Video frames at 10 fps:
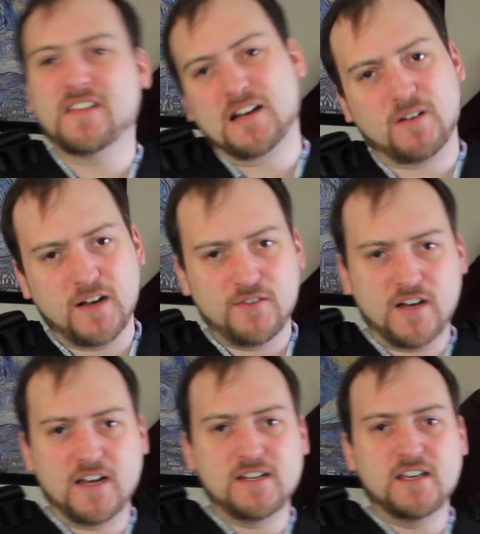that great of an
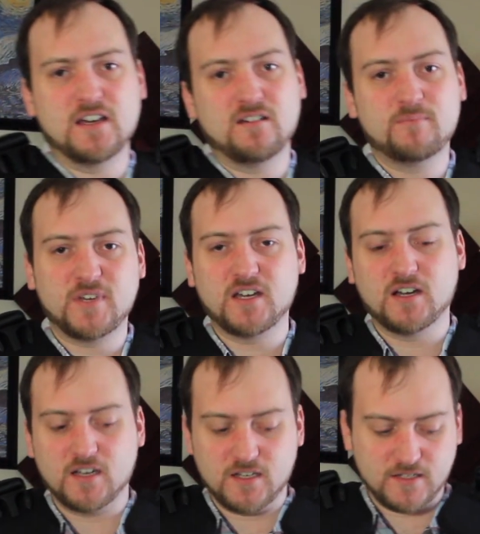idea,
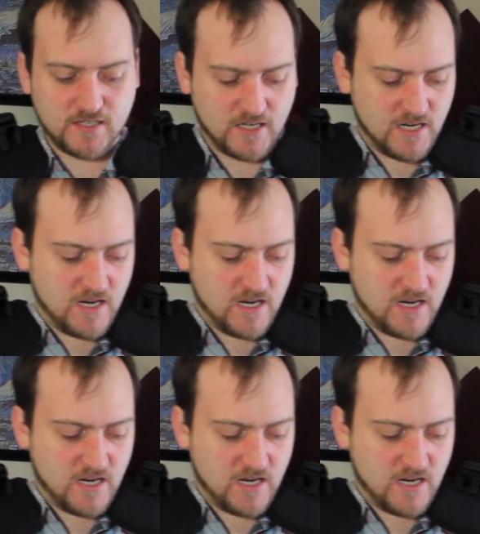because